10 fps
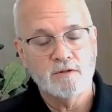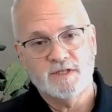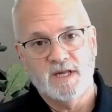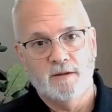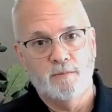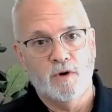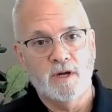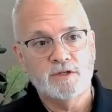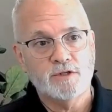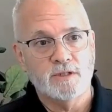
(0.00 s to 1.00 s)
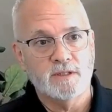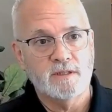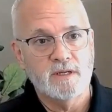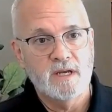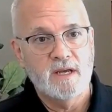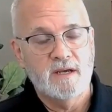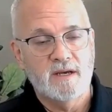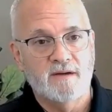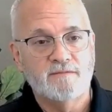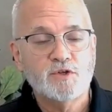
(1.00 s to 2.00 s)
celebration
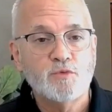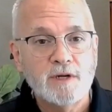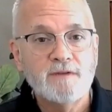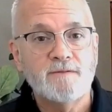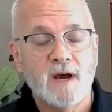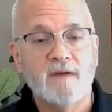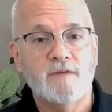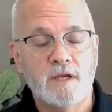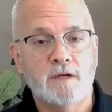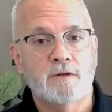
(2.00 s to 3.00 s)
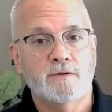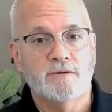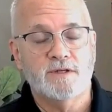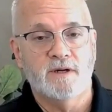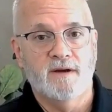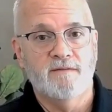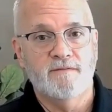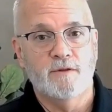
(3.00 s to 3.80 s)
of 25 years of